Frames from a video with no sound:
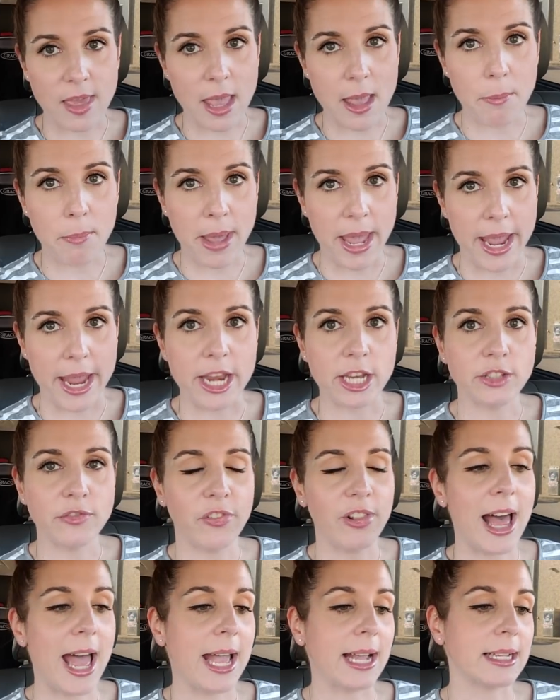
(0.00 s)
the page
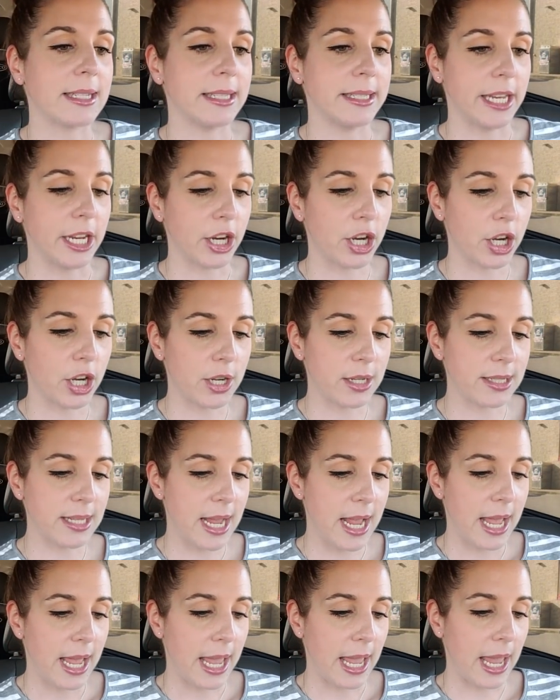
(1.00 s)
flag stickers
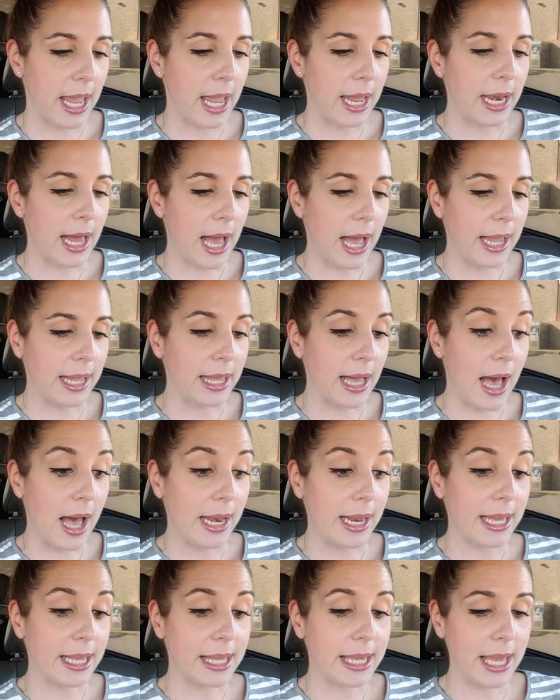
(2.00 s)
and I
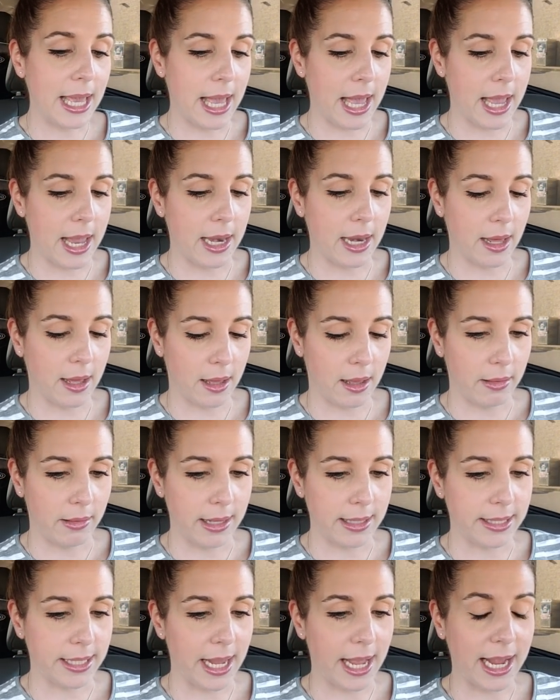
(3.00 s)
got again,
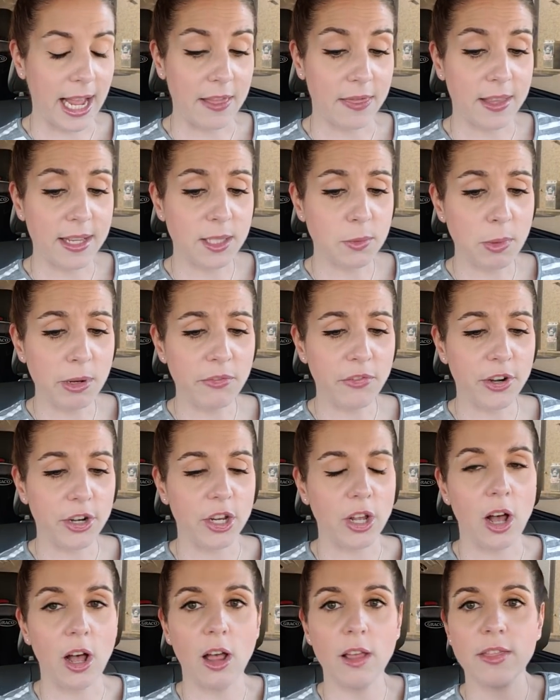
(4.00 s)
let's see, I got this one for
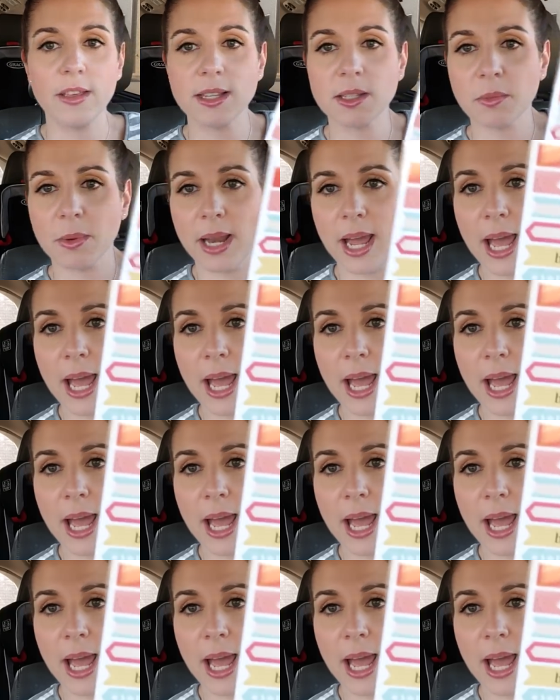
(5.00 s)
y'all. This one